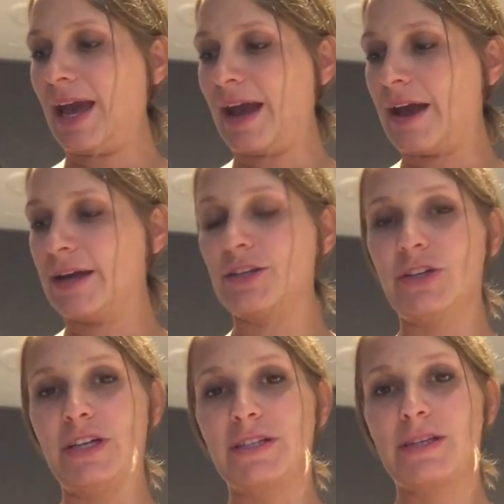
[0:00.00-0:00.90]
And
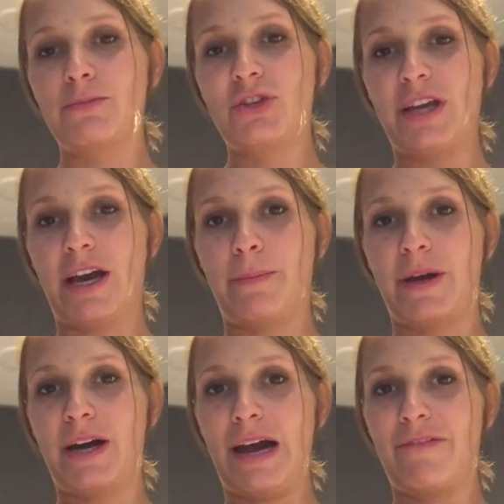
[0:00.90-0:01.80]
you need some shea
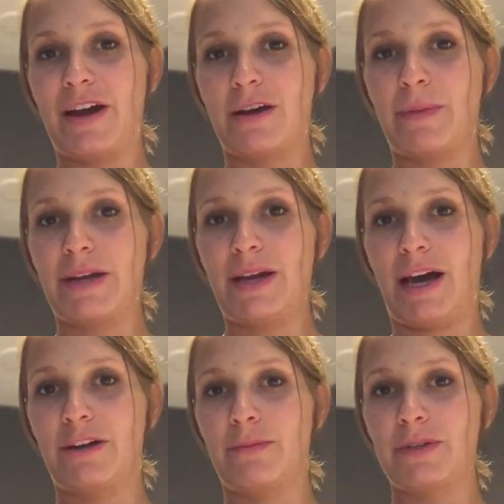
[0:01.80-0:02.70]
butter. I recommend
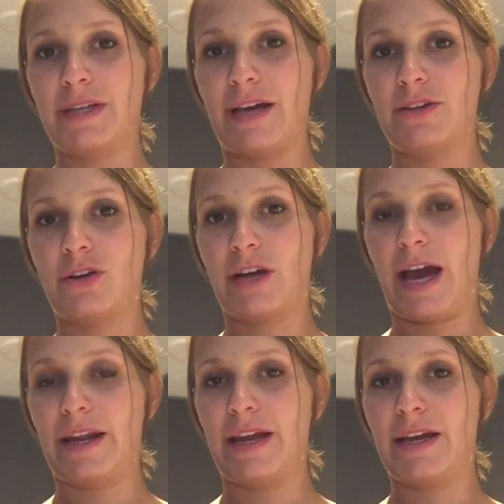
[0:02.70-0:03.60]
100%
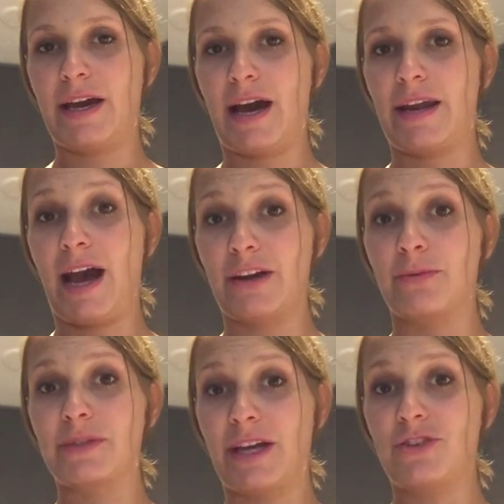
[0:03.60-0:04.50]
organic and
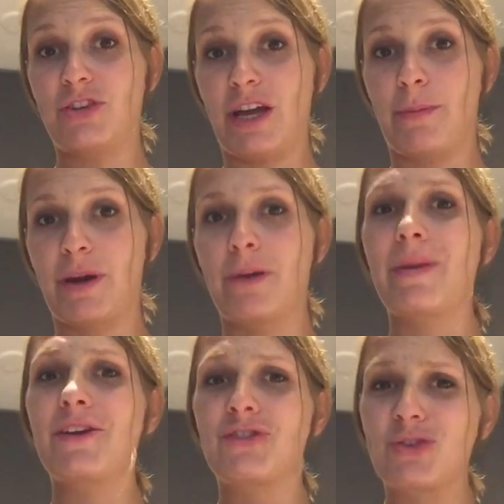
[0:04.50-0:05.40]
100% shea butter.
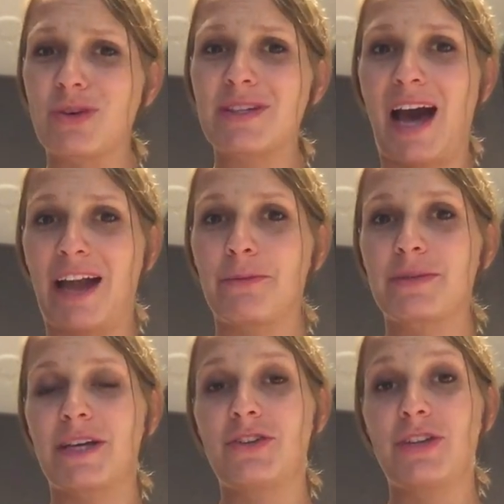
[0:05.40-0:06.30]
Make sure it's
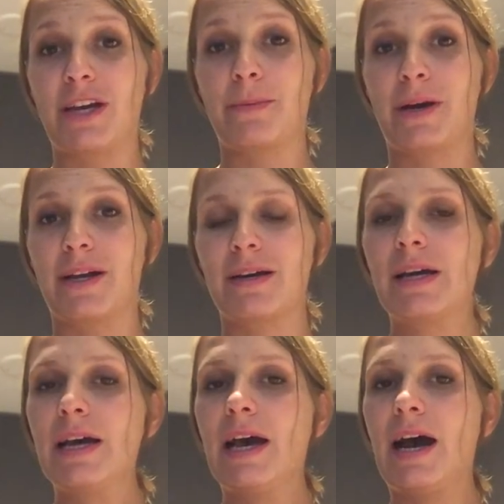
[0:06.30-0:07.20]
100% shea butter.
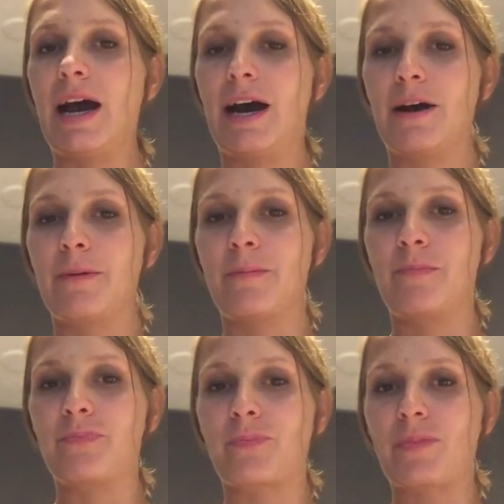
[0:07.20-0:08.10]

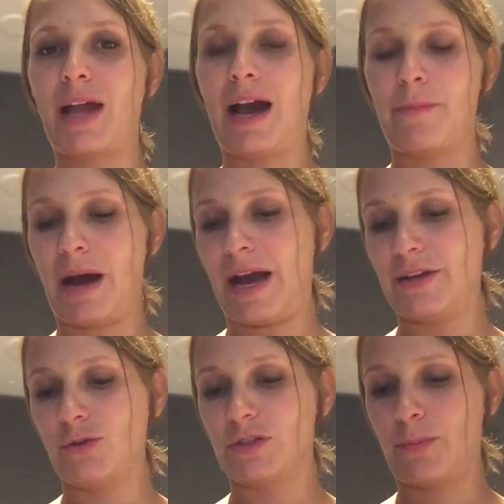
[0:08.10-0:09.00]

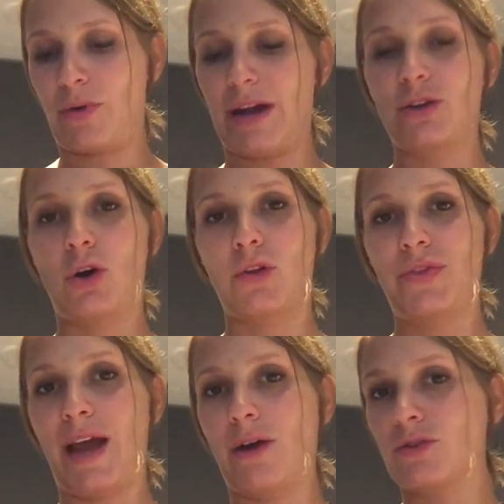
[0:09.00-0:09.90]
I use a brand
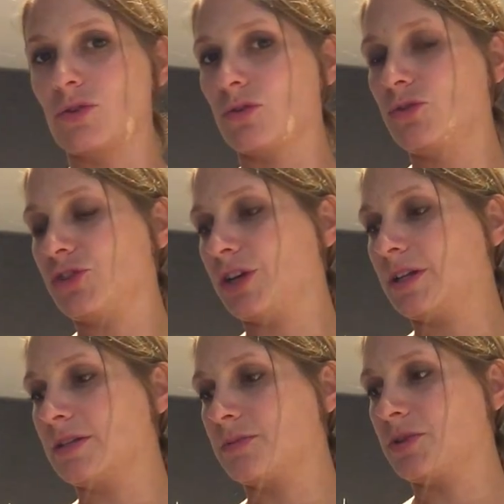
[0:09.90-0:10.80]
called Now
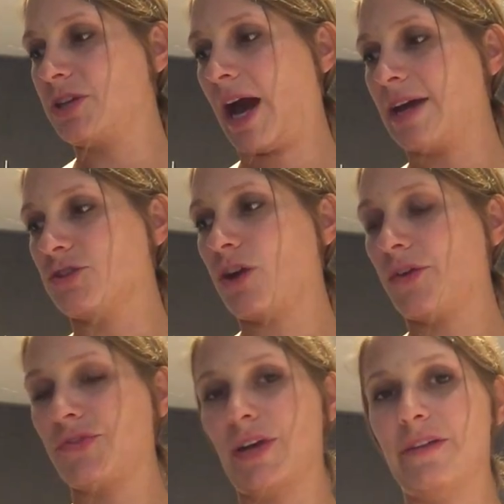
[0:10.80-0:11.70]
Solutions, which I
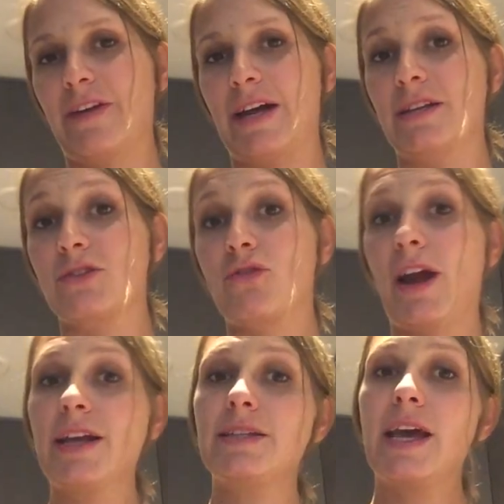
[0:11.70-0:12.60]
trust and find is
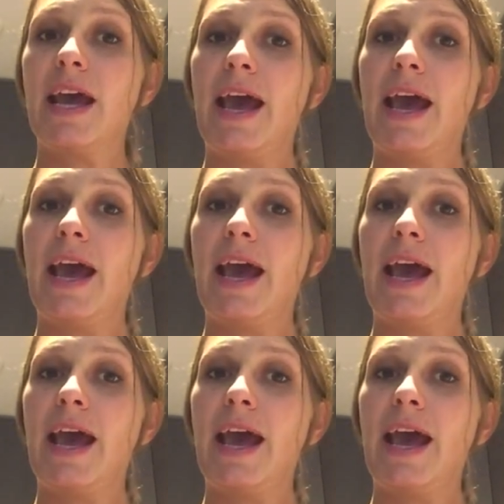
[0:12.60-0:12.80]
great.